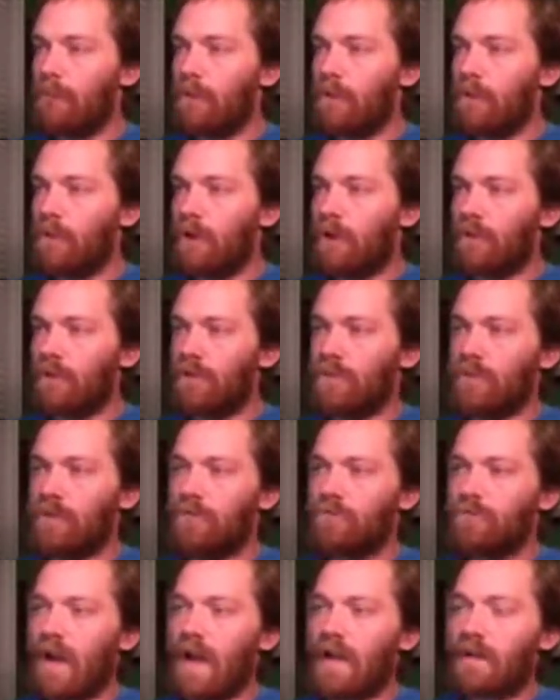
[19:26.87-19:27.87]

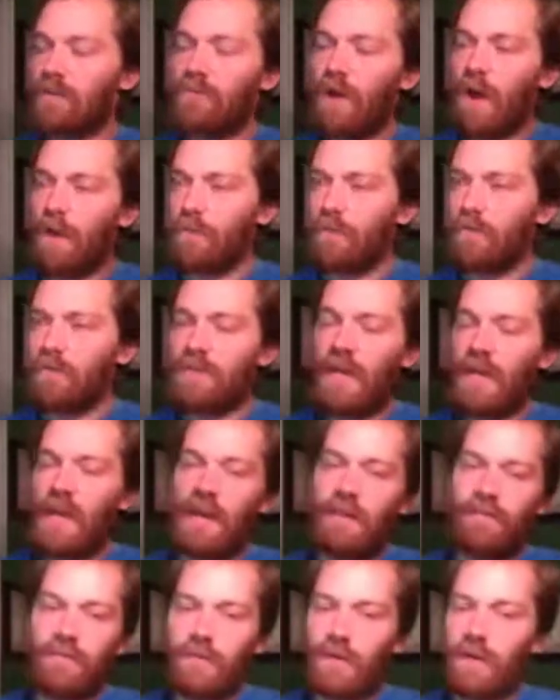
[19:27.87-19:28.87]
You drag and drop, you
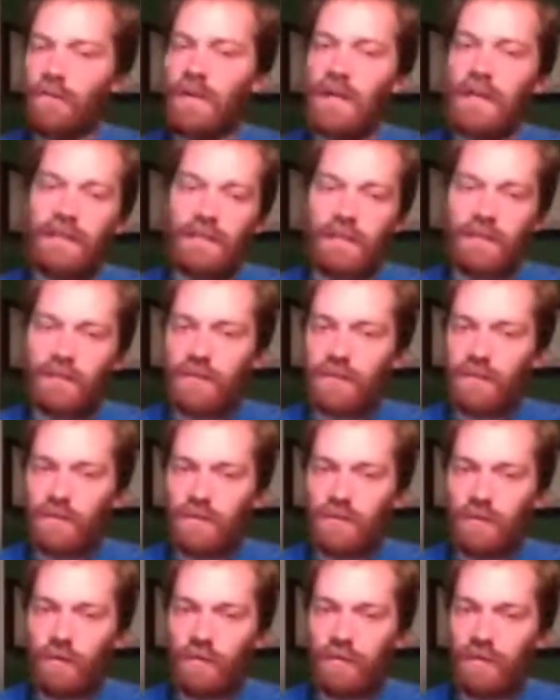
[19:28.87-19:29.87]
save, you commit it to
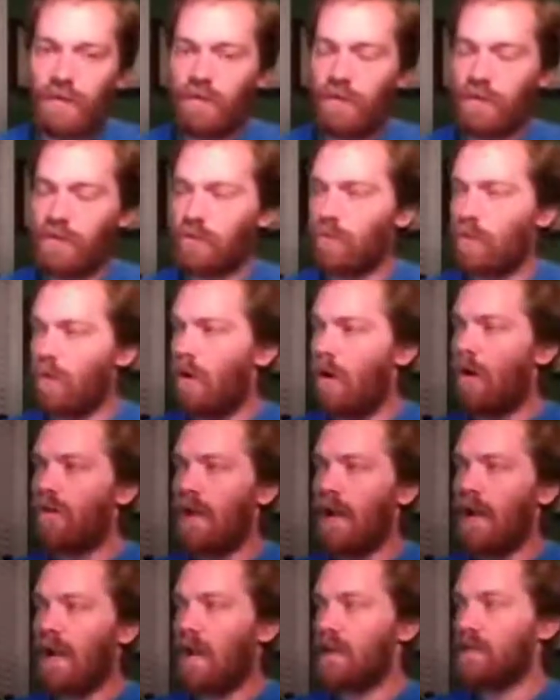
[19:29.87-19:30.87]
source code control, all
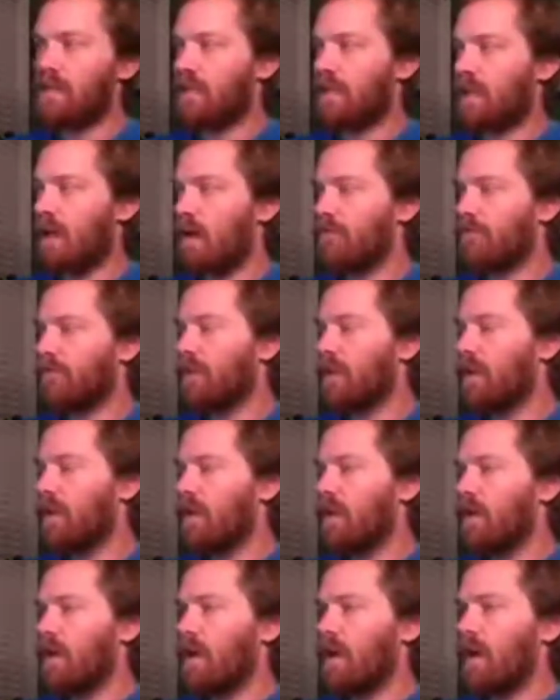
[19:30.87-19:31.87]
that kind of stuff.
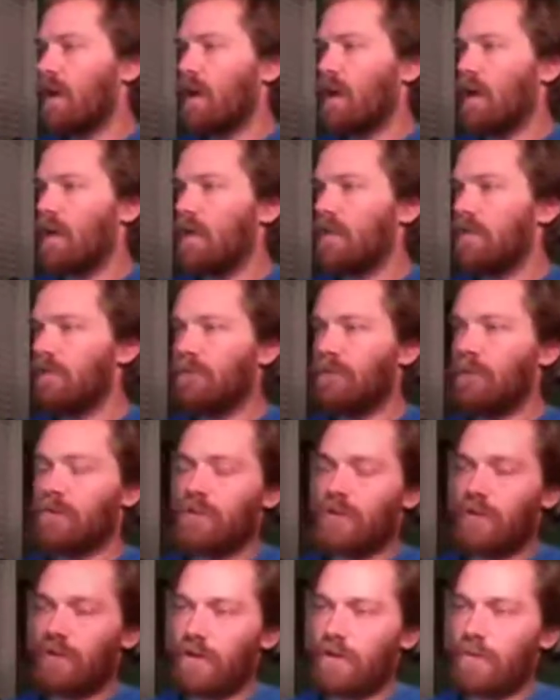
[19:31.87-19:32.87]
In the
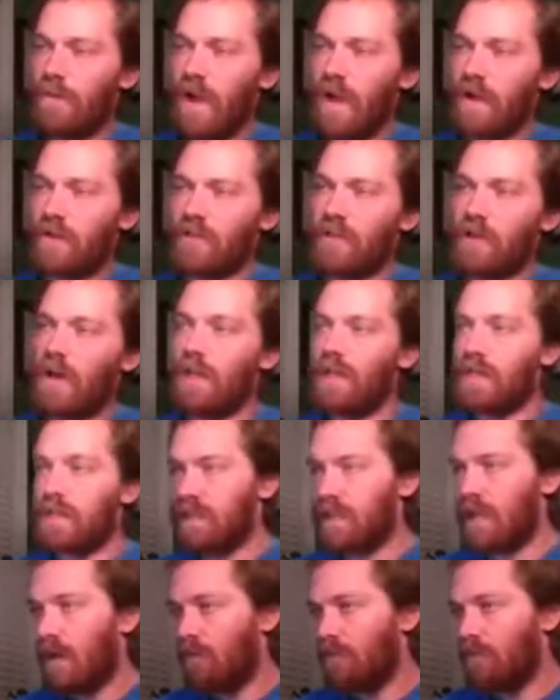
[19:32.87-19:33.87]
future, you're managing all this
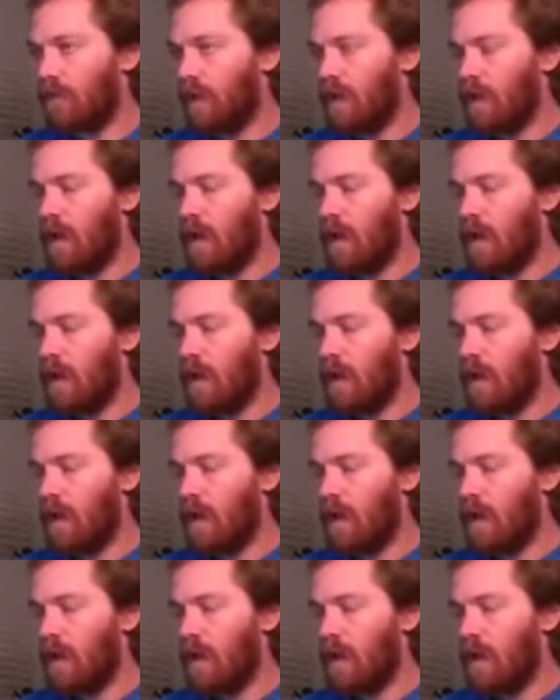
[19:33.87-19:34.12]
stuff.